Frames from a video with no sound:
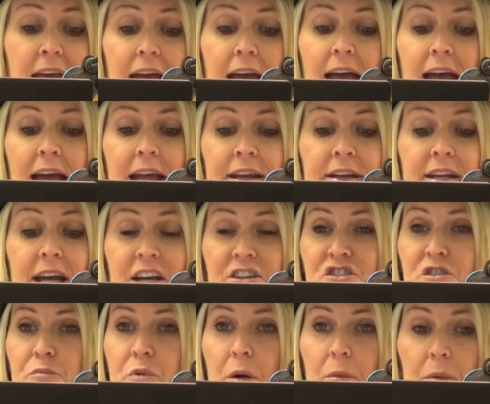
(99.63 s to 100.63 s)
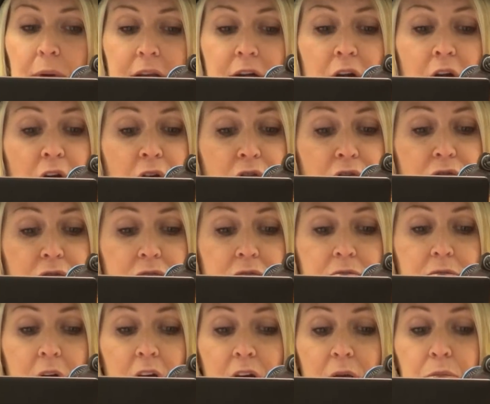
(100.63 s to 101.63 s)
And as you probably know,
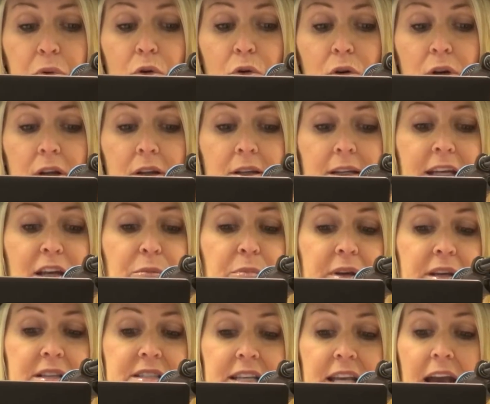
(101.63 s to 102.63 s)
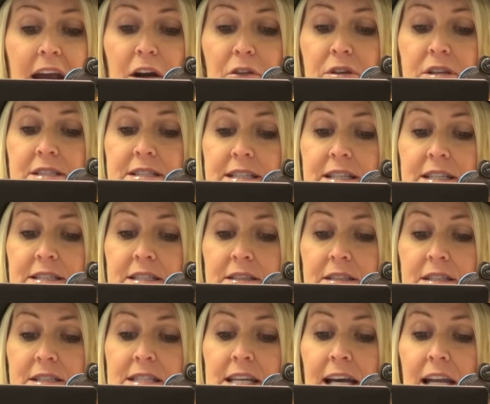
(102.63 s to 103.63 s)
uh, Paola Leopizzi Harris is
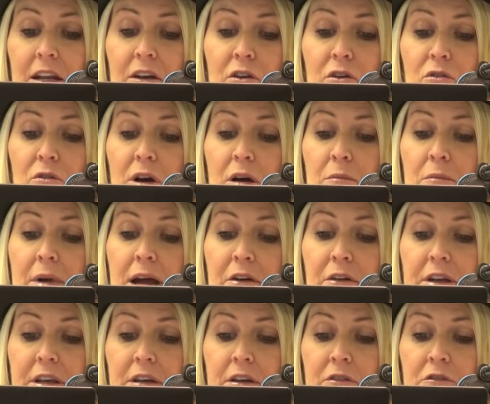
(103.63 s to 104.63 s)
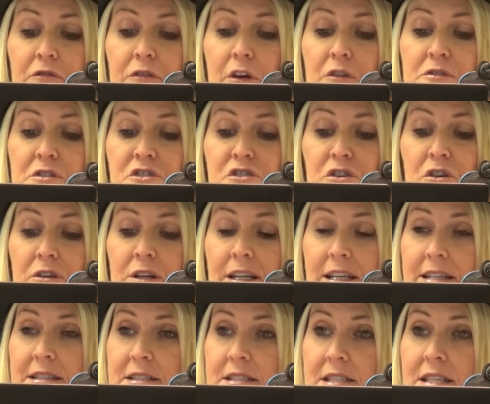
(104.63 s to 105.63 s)
an Italo-American
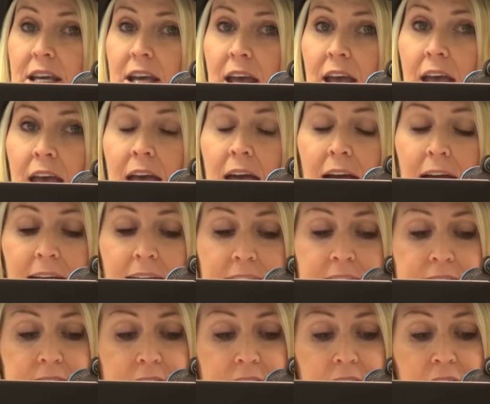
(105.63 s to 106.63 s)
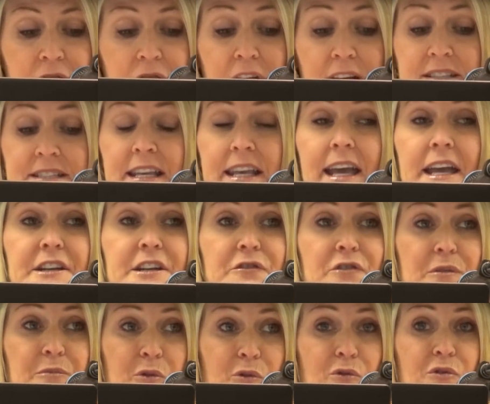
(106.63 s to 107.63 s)
photojournalist and an
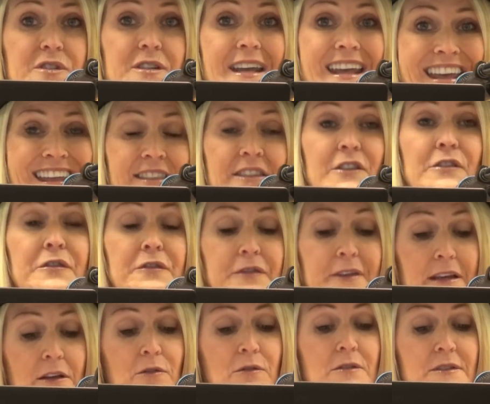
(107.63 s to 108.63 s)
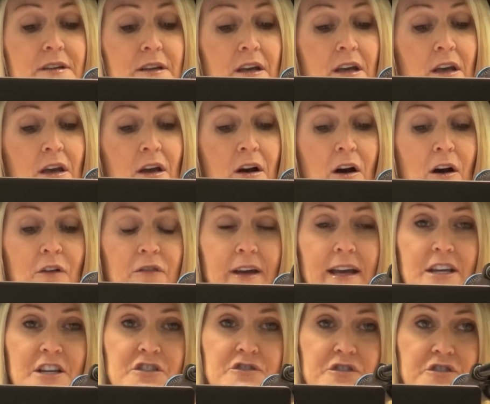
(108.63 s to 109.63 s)
investigative reporter in the field of
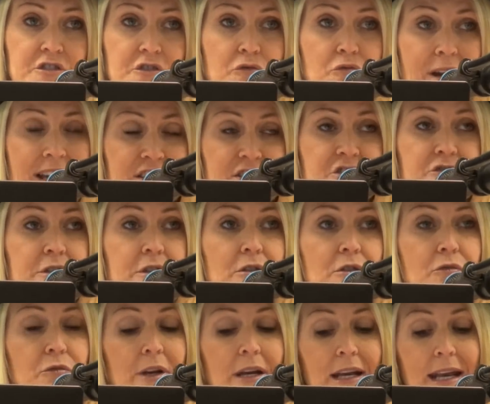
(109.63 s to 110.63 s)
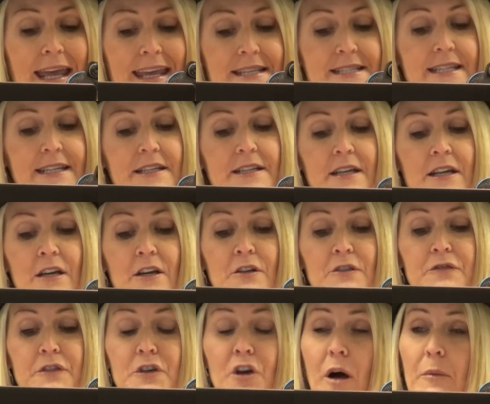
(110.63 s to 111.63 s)
extraterrestrial-related
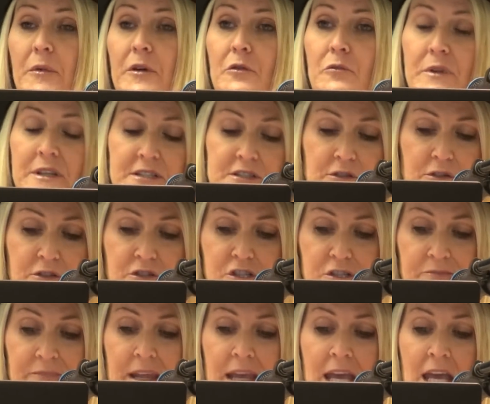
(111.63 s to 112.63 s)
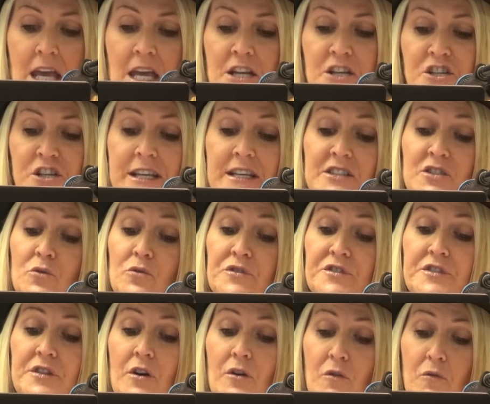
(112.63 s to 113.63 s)
phenomena research. She is
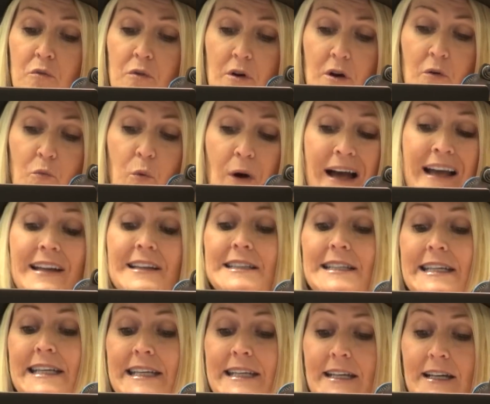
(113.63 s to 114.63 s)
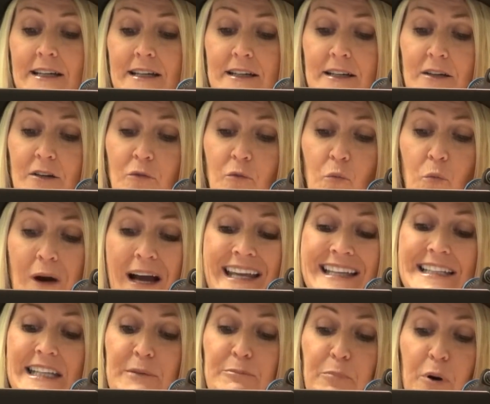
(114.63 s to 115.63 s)
also a widely, uh,
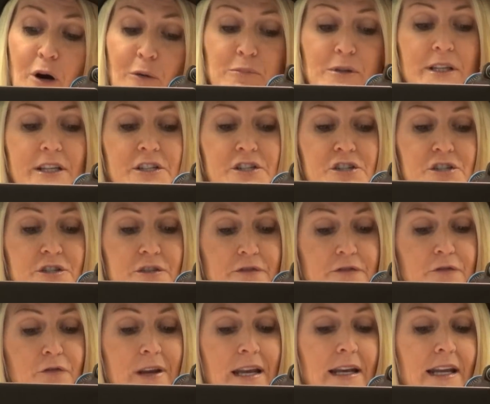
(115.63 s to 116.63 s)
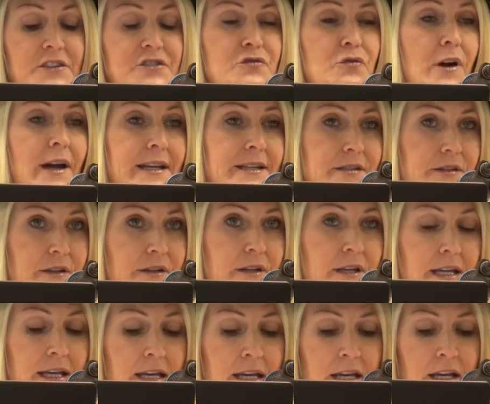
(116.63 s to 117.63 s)
widely published freelance writer,
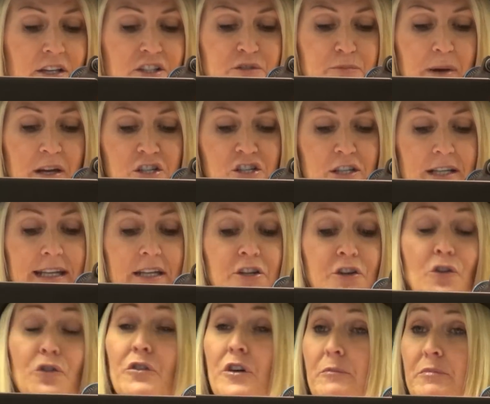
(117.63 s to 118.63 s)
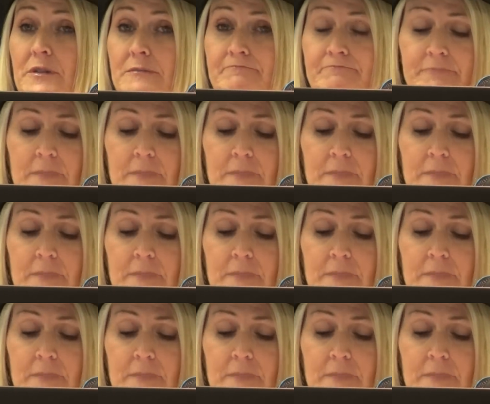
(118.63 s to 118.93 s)
especially in Europe.